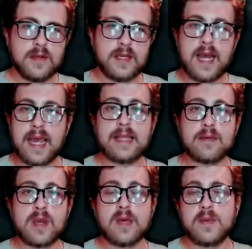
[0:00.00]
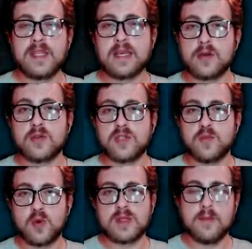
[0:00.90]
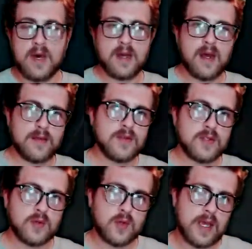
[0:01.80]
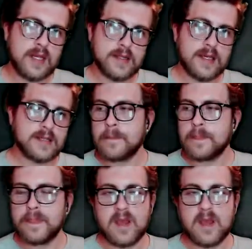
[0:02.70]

and I highly recommend that you go support the mod authors who created this.